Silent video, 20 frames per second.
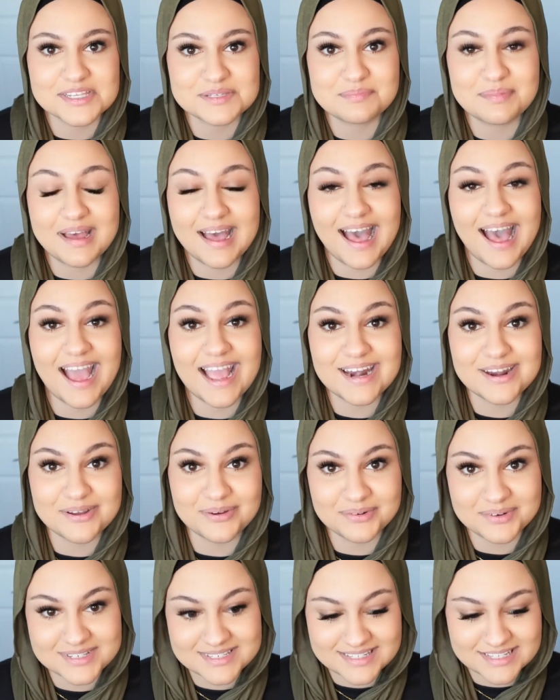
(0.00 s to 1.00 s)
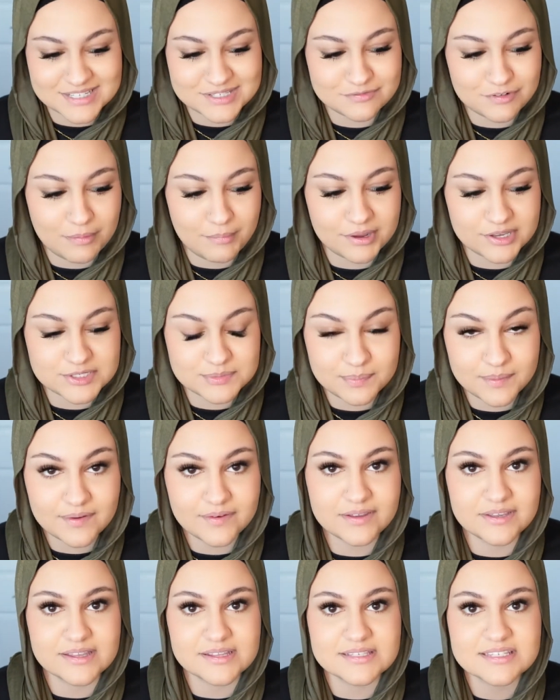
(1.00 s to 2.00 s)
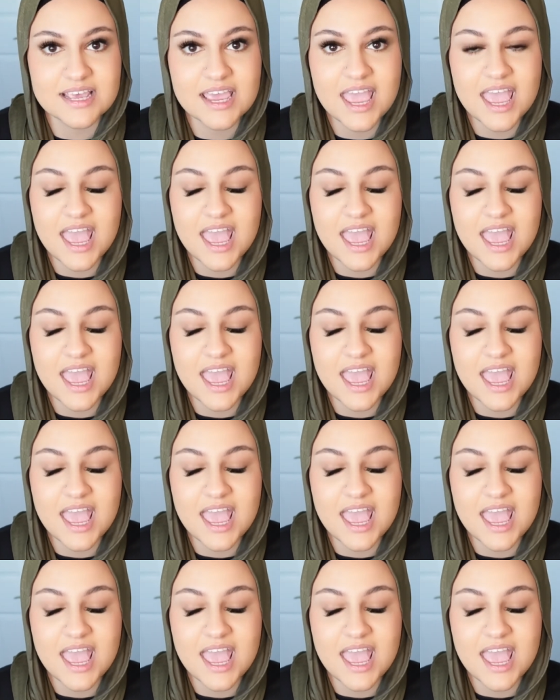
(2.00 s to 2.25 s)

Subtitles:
but I noticed this from experience.